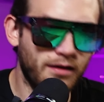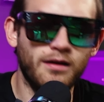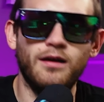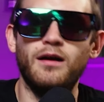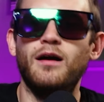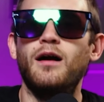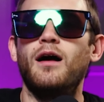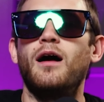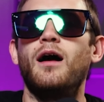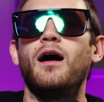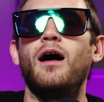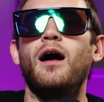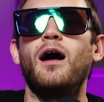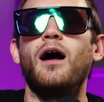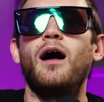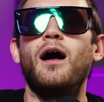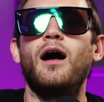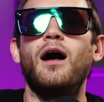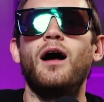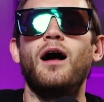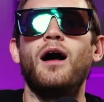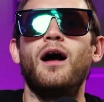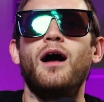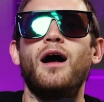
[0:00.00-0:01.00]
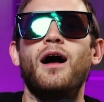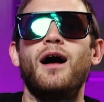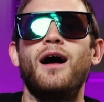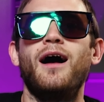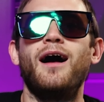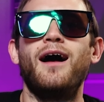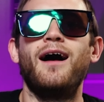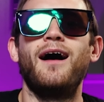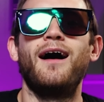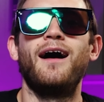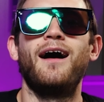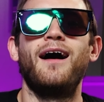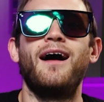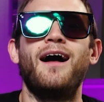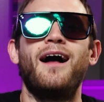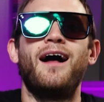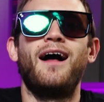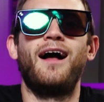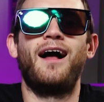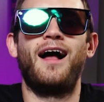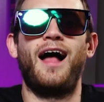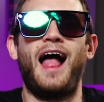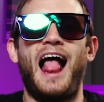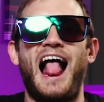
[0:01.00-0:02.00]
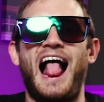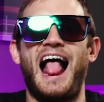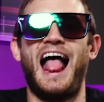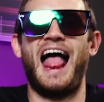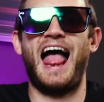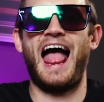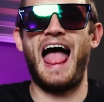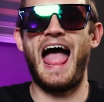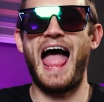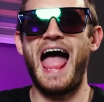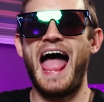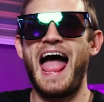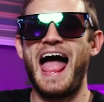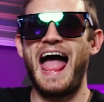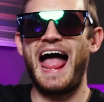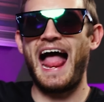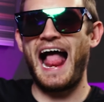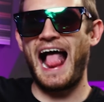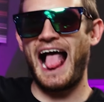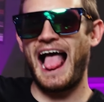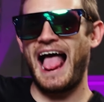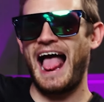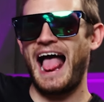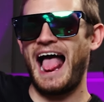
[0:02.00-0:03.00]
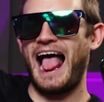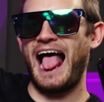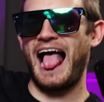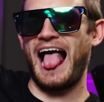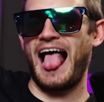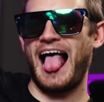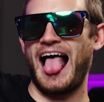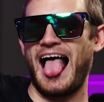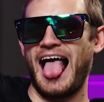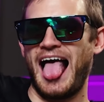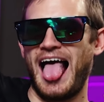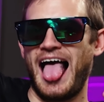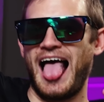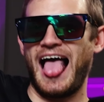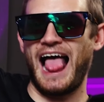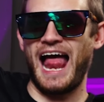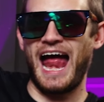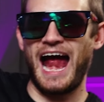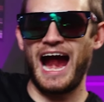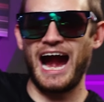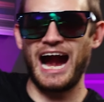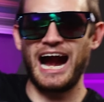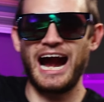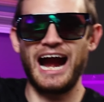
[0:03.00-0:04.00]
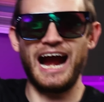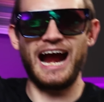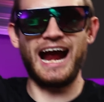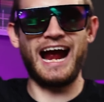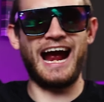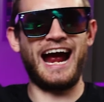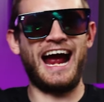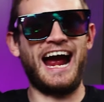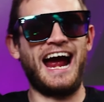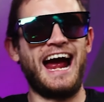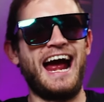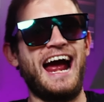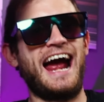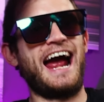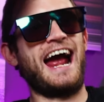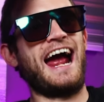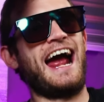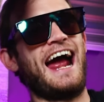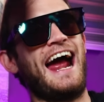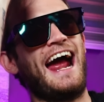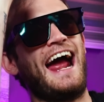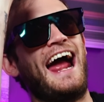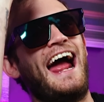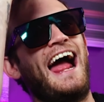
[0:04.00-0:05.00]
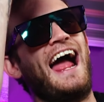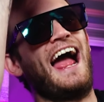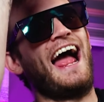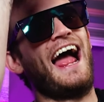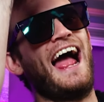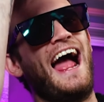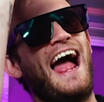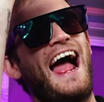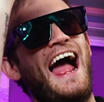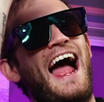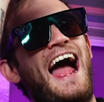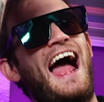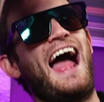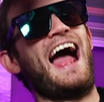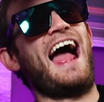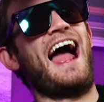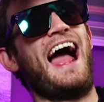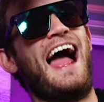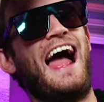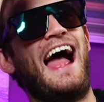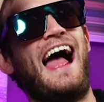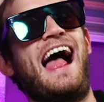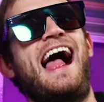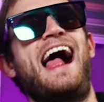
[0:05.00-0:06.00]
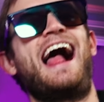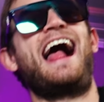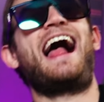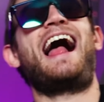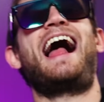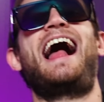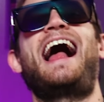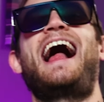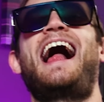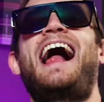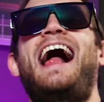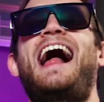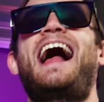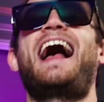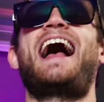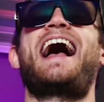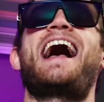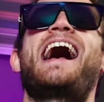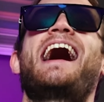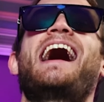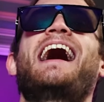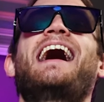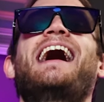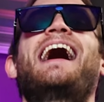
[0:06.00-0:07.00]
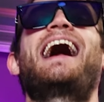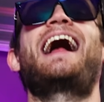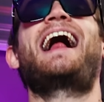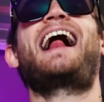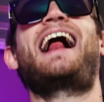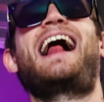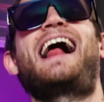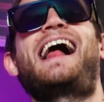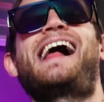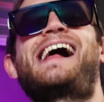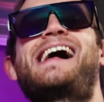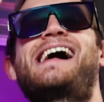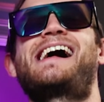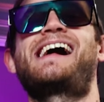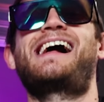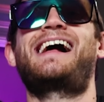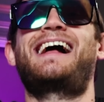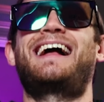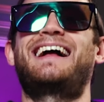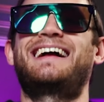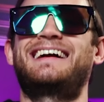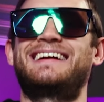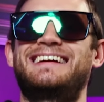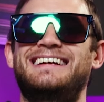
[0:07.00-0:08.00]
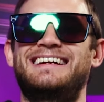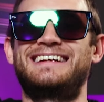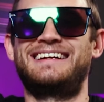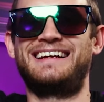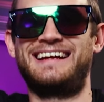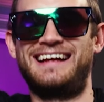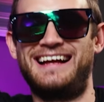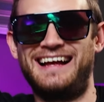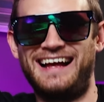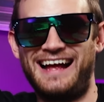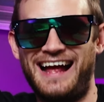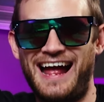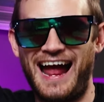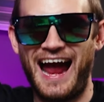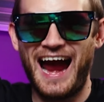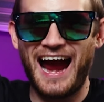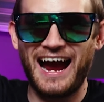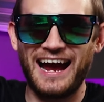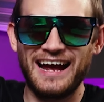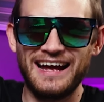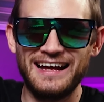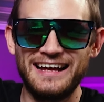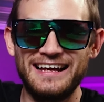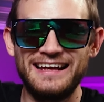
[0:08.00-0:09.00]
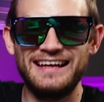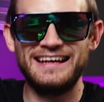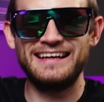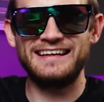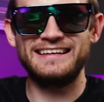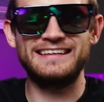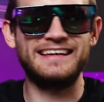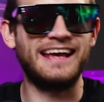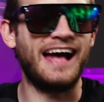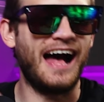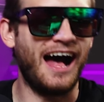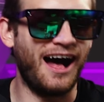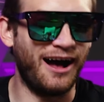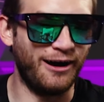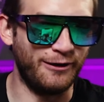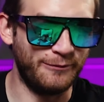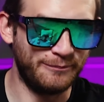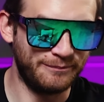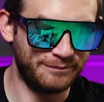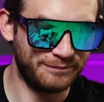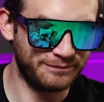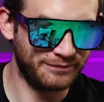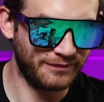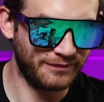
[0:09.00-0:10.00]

in the dark, get the key to my pad of pages Let's take this up tomorrow Let's shake up all the blue I do what I wanna do There's Yo!